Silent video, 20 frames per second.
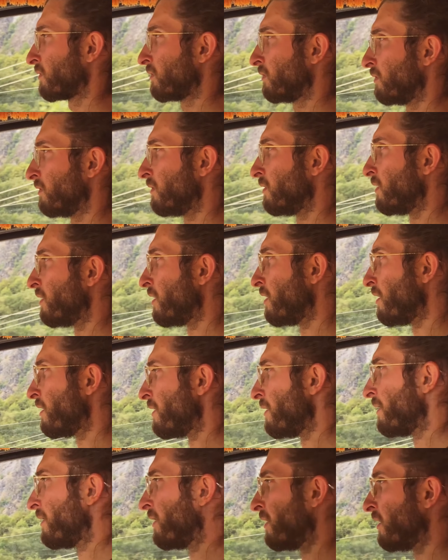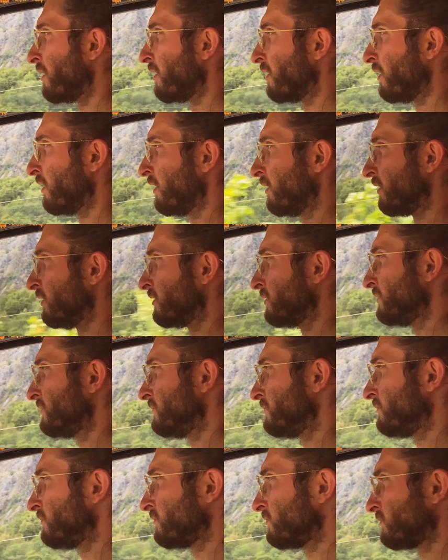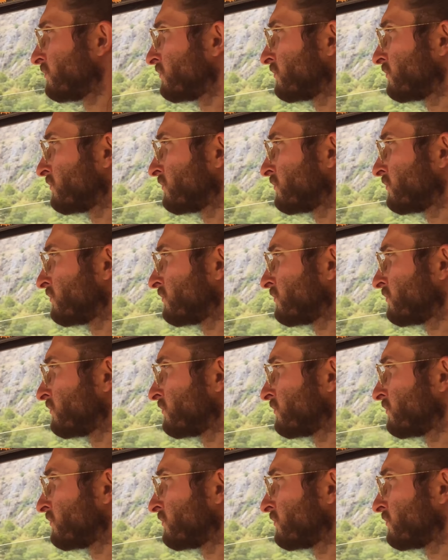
you didn't know was there that you might miss